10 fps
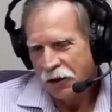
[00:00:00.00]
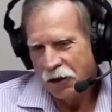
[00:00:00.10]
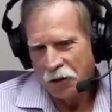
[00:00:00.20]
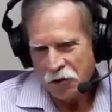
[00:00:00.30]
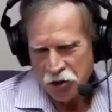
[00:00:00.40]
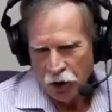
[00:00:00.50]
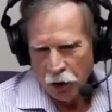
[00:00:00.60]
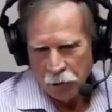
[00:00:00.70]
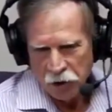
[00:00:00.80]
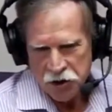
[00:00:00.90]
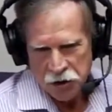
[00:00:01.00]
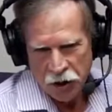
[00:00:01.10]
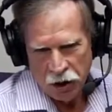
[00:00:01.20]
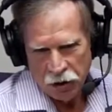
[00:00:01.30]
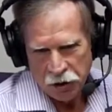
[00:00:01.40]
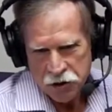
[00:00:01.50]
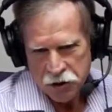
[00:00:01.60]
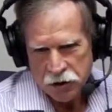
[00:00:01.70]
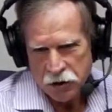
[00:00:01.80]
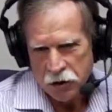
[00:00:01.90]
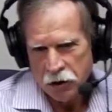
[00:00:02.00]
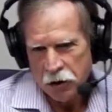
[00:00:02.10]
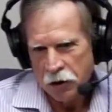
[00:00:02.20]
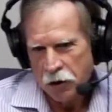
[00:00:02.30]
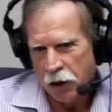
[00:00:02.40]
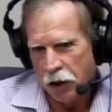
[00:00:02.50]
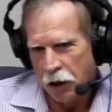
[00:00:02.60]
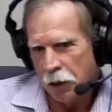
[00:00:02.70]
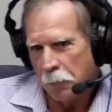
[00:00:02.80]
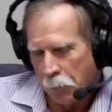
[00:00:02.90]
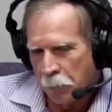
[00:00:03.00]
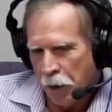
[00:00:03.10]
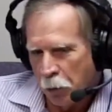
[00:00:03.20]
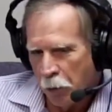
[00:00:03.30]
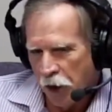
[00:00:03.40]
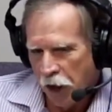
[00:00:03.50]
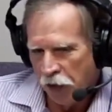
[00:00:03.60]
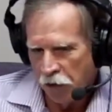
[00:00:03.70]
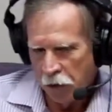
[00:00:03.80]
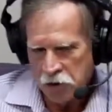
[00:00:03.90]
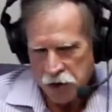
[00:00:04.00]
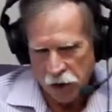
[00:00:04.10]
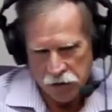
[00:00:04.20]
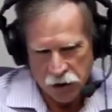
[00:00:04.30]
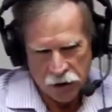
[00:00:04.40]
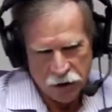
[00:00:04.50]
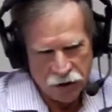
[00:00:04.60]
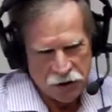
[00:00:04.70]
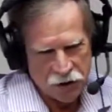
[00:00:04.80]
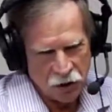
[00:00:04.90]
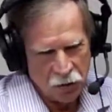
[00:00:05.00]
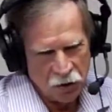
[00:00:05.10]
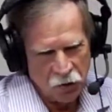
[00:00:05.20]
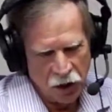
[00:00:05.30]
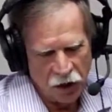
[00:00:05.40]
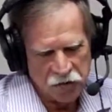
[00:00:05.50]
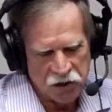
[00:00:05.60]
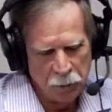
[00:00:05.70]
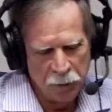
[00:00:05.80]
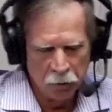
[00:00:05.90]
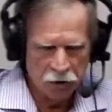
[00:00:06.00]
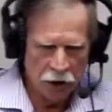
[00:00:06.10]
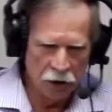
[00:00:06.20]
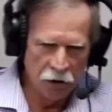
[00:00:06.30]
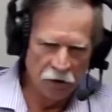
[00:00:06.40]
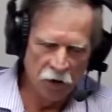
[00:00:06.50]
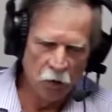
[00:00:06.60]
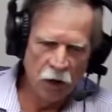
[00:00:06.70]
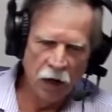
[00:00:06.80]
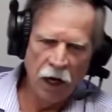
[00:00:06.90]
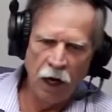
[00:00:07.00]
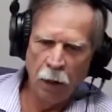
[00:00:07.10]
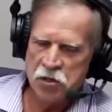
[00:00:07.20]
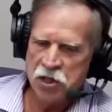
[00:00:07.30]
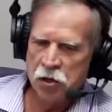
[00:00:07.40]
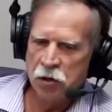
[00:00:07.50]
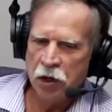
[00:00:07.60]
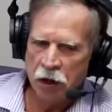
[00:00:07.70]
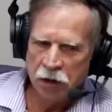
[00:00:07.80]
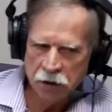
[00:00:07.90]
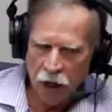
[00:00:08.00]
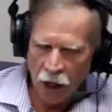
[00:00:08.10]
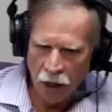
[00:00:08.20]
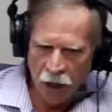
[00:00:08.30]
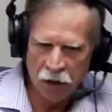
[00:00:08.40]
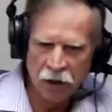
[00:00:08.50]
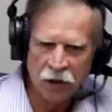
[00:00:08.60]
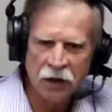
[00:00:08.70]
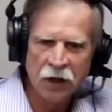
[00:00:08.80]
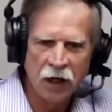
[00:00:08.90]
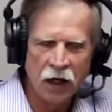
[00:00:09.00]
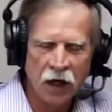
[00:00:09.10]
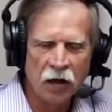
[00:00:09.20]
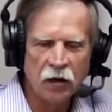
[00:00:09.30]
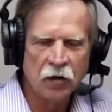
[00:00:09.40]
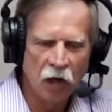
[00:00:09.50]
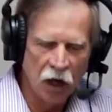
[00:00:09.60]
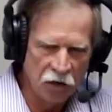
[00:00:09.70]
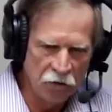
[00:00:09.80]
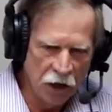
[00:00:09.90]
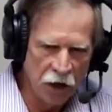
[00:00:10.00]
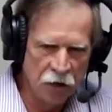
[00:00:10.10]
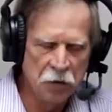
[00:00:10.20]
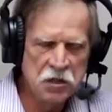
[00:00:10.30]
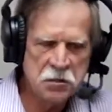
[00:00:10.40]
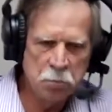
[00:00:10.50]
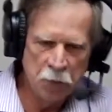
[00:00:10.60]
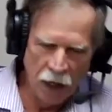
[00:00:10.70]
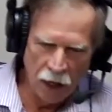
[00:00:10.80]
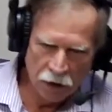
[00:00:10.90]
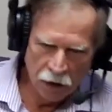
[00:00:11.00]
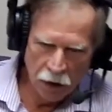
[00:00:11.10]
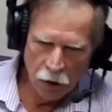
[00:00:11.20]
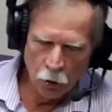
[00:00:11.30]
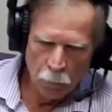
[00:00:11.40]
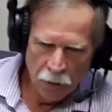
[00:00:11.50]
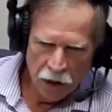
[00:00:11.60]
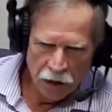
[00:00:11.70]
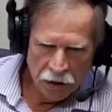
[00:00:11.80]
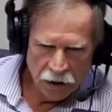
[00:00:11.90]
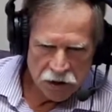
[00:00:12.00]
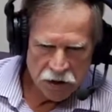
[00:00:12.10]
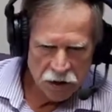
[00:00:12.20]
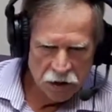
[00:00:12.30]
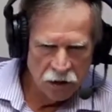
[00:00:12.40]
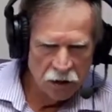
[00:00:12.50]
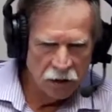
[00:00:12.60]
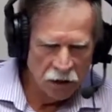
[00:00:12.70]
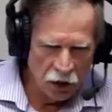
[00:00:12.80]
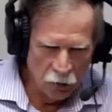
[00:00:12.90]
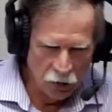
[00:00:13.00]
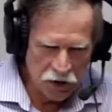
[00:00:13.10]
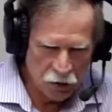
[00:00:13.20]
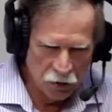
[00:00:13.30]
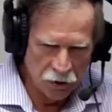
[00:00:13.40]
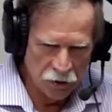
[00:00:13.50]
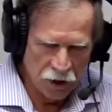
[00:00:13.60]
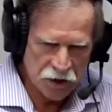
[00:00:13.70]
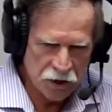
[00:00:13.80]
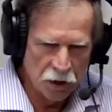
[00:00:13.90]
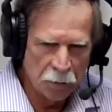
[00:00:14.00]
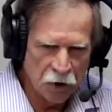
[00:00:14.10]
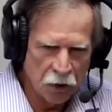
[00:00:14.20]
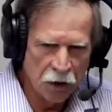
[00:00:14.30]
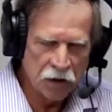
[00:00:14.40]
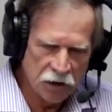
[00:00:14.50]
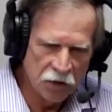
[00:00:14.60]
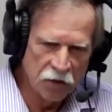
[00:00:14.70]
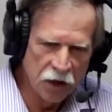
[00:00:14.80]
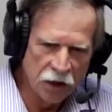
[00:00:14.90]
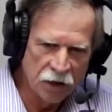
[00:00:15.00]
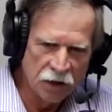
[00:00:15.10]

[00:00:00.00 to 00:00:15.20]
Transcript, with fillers: you know, strong personalities, uh, people behaving themselves. So, I mean, we have some people down here that want absolute, undying uh, love and respect and obedience, not really so interested in productivity,